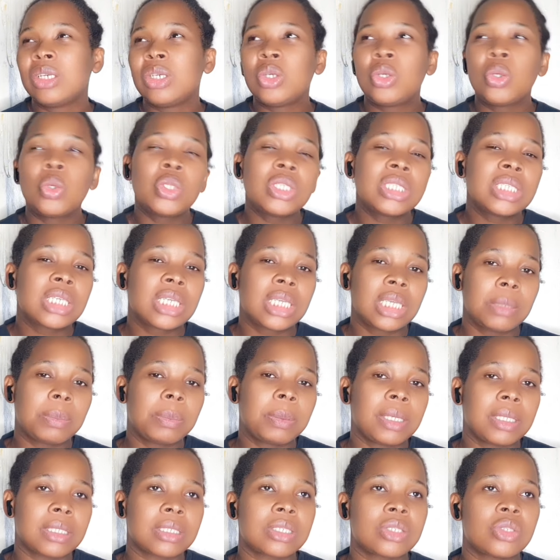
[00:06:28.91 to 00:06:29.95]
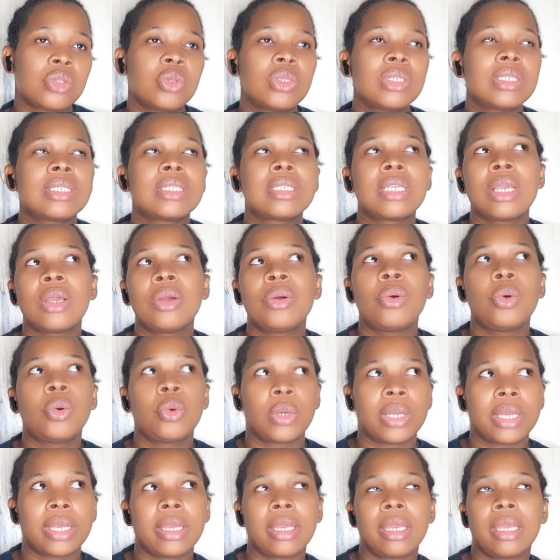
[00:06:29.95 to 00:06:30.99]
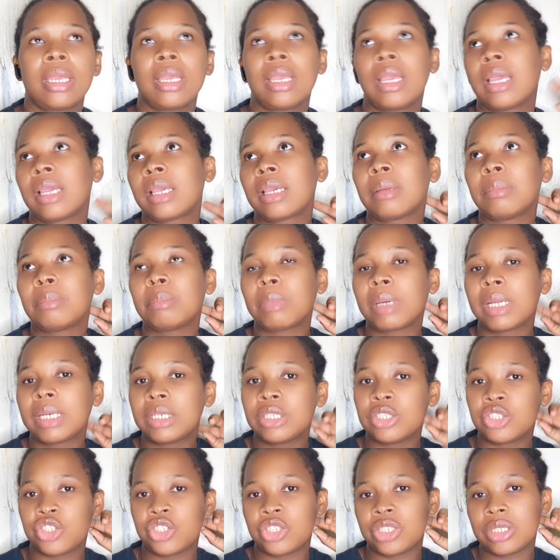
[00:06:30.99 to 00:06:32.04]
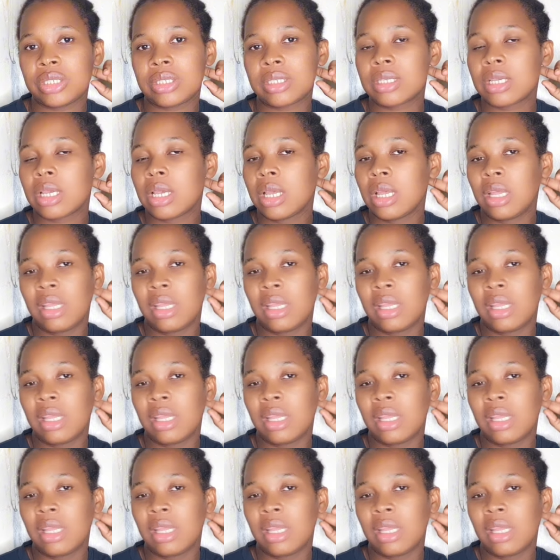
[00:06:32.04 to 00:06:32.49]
Don't keep it. Don't say, okay, I can manage it.